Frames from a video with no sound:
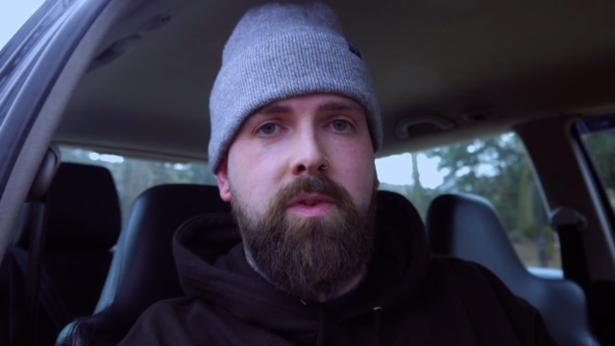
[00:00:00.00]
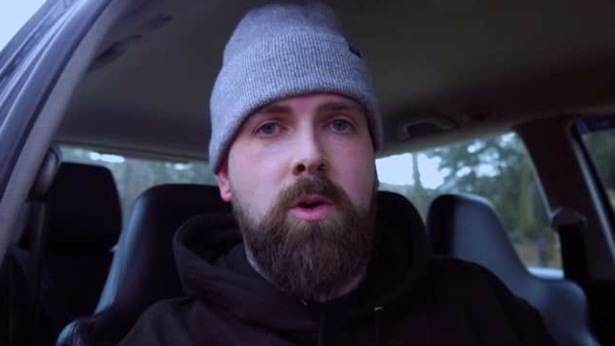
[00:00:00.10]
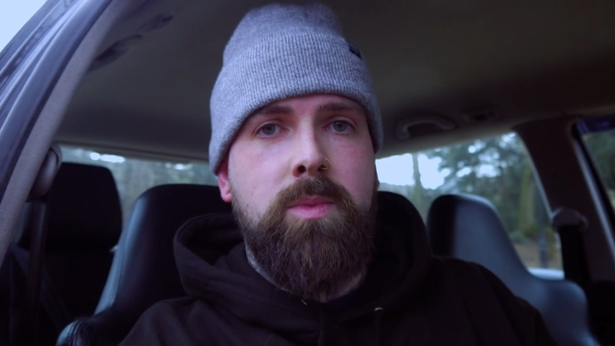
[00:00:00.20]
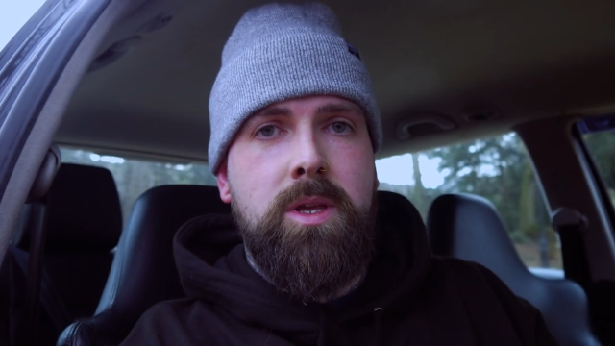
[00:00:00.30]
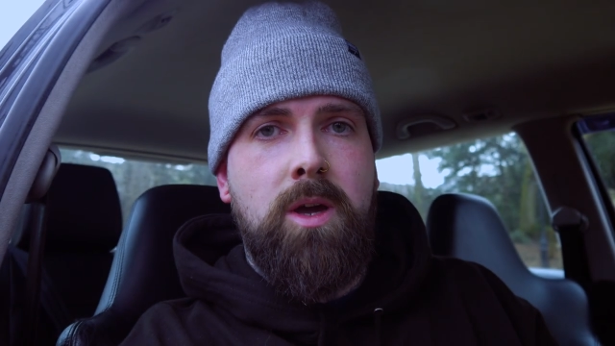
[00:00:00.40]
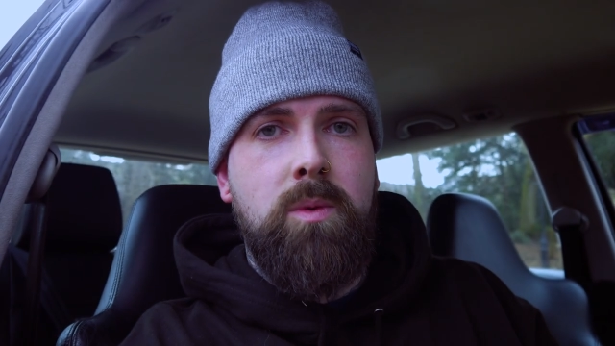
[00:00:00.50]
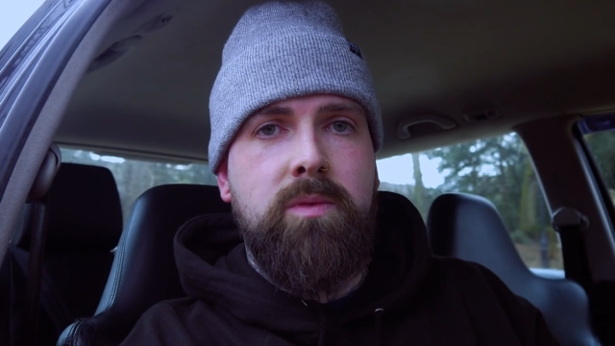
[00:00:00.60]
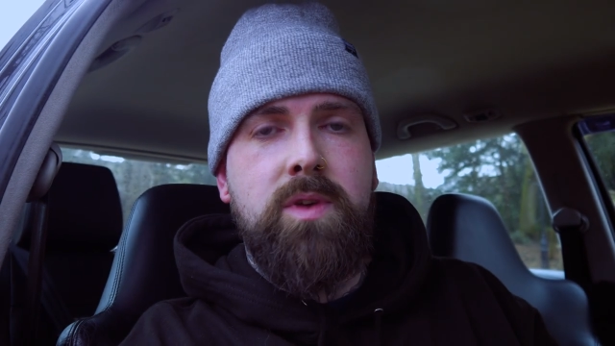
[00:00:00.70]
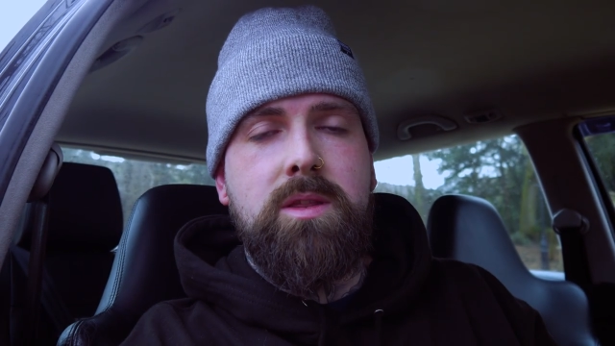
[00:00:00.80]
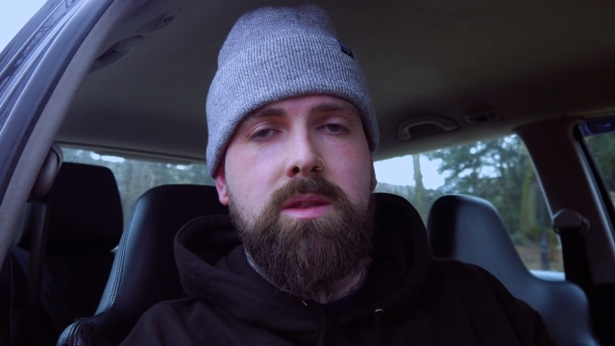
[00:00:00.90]
filming a go
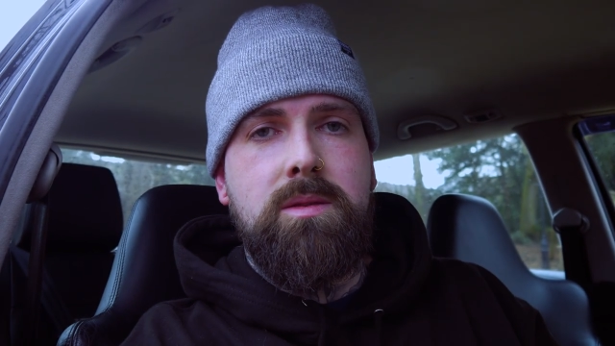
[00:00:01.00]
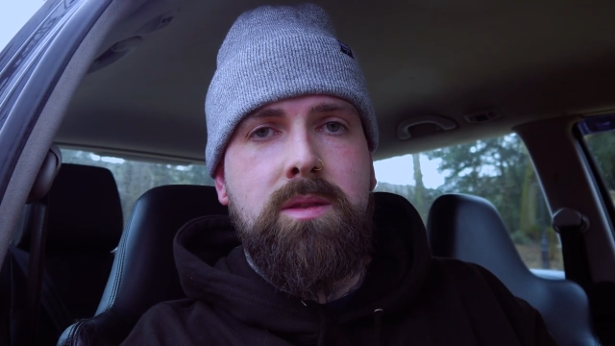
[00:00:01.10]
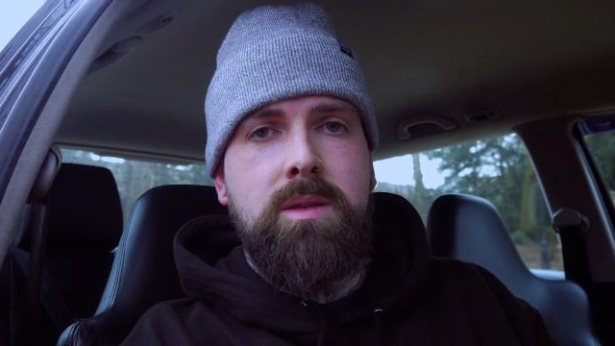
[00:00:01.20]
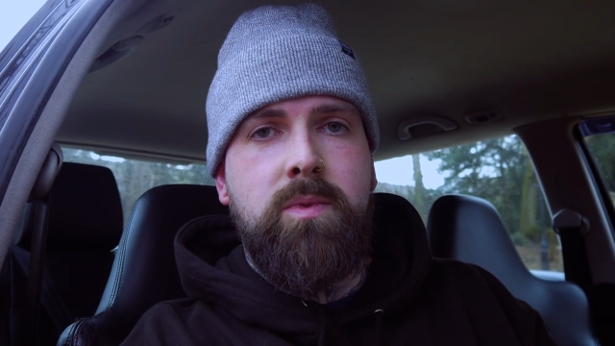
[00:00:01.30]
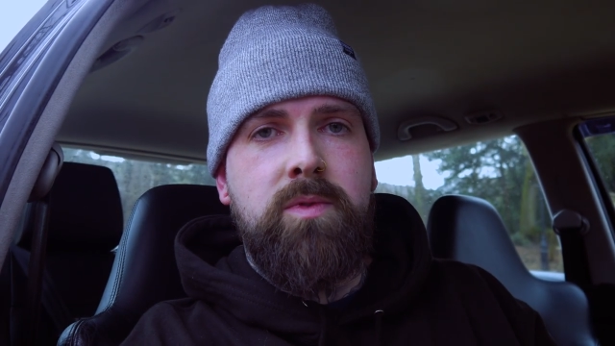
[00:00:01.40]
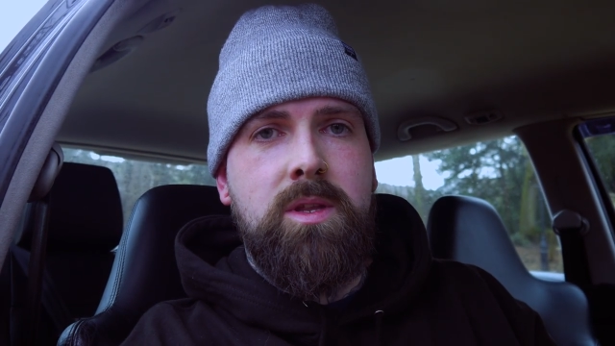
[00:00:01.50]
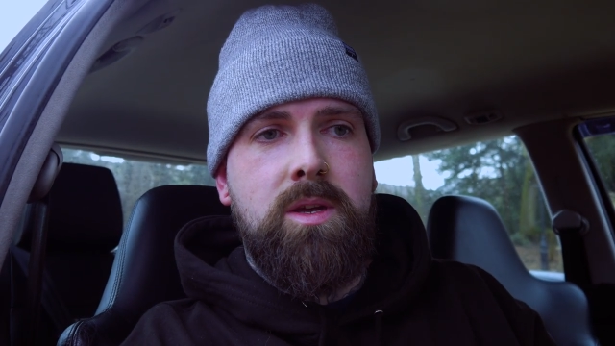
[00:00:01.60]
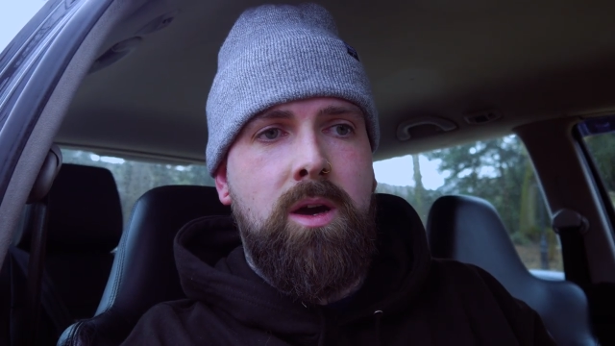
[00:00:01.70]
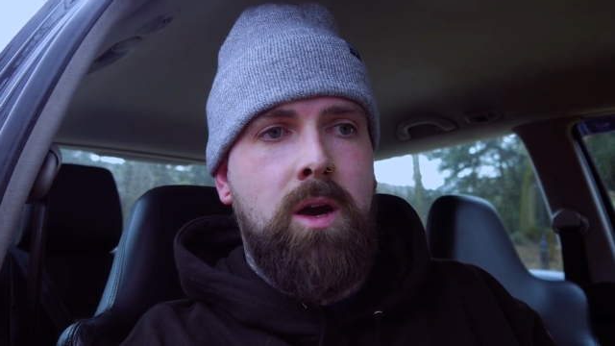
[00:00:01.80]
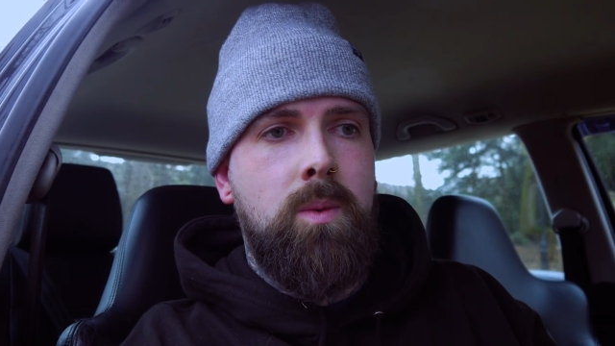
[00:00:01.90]
within the
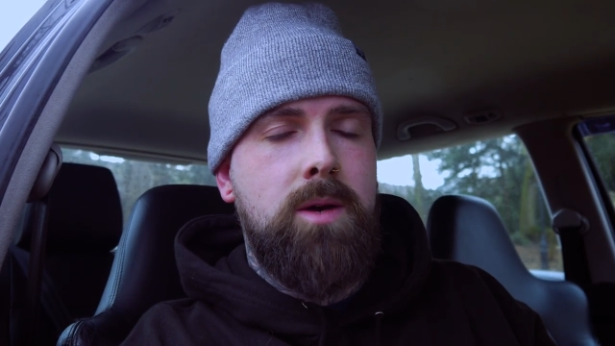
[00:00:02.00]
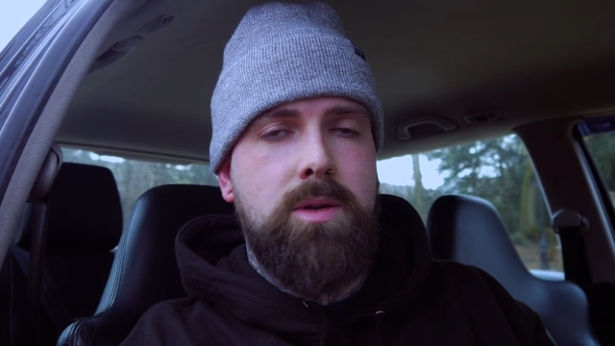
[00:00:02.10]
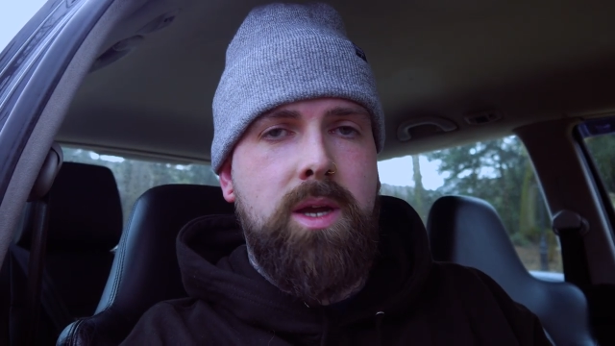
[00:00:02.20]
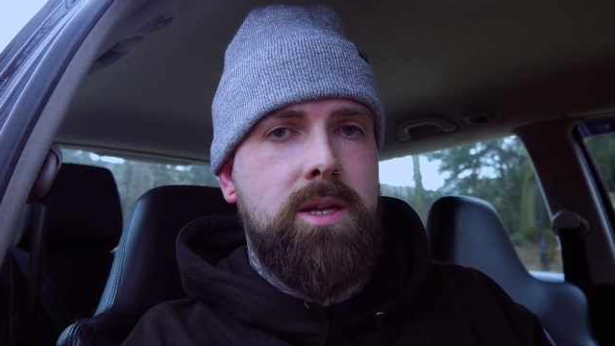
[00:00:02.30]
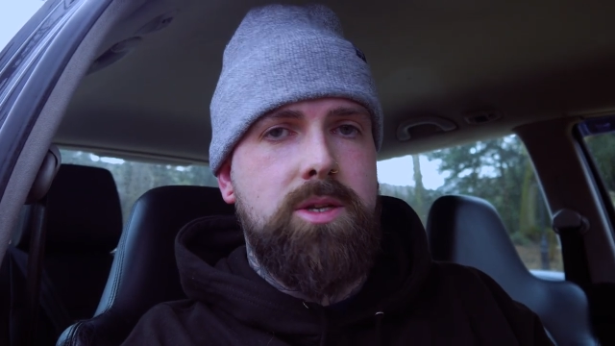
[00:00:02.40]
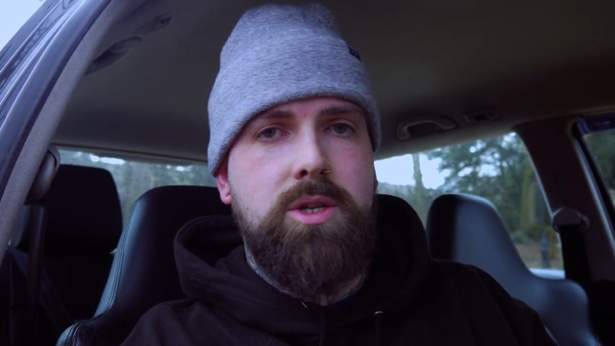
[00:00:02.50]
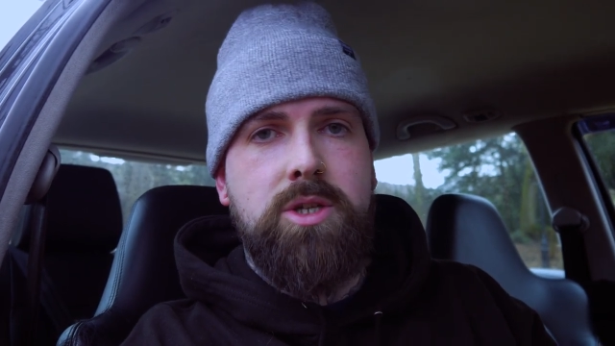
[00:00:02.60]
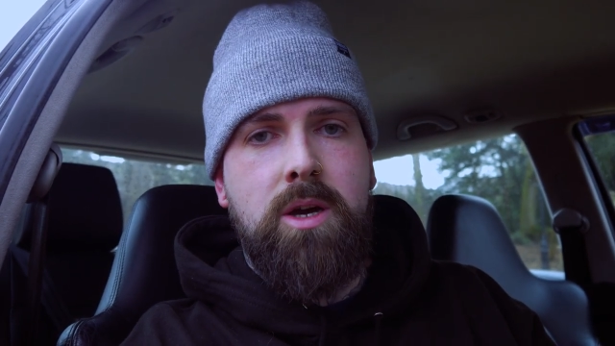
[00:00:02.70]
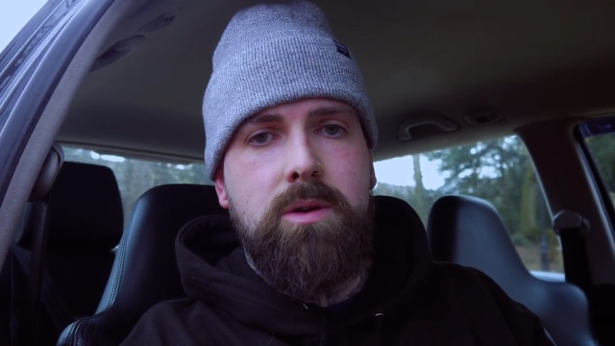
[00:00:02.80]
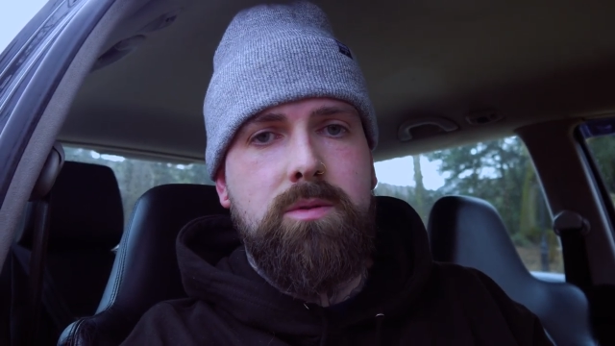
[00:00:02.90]
car world, going to
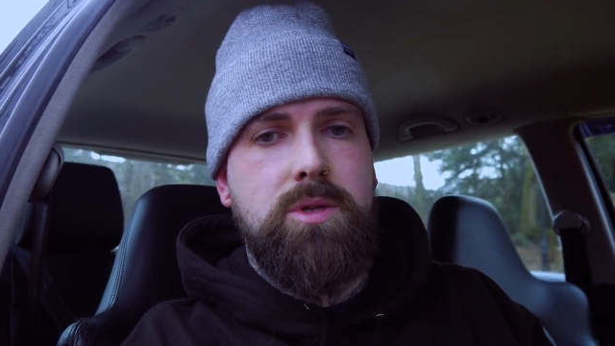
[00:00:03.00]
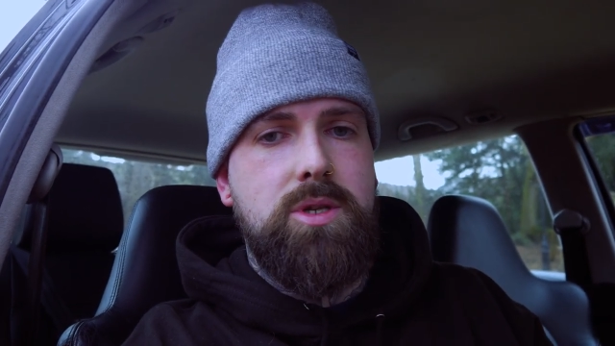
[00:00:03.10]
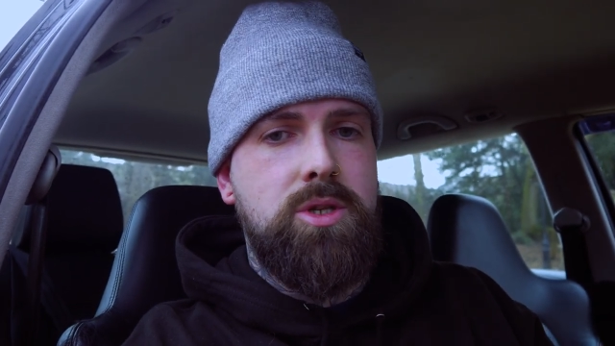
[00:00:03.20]
shows,